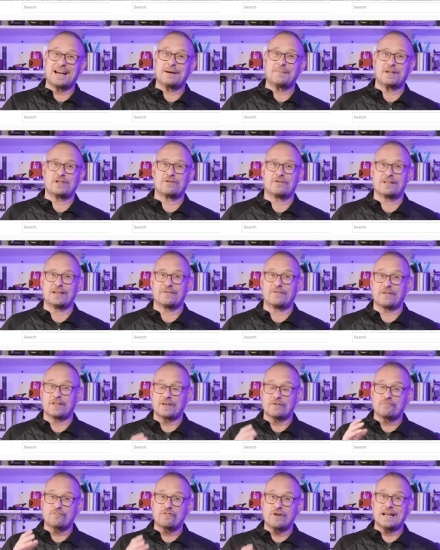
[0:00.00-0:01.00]
how much of a difference
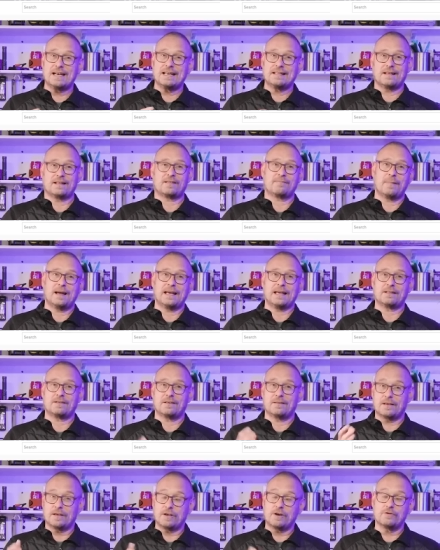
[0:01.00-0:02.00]
it really does make
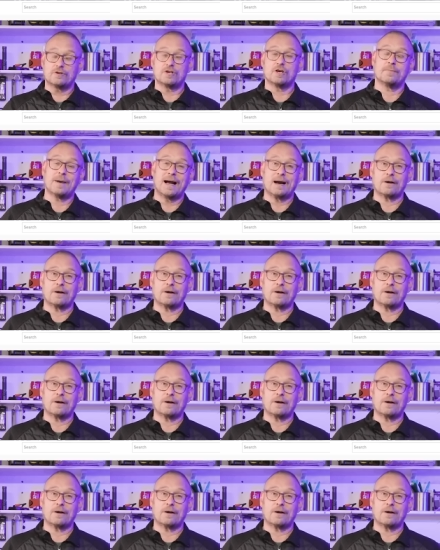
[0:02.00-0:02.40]
to the YouTube